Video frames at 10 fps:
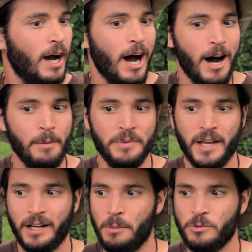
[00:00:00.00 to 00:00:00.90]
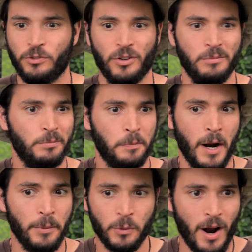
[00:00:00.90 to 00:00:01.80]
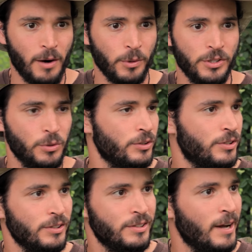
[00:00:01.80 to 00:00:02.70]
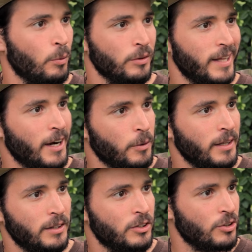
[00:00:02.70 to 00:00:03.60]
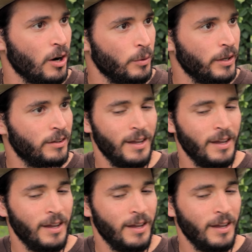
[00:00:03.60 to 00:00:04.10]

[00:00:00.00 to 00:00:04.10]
That comes from probably raw resources that weren't that great to start with.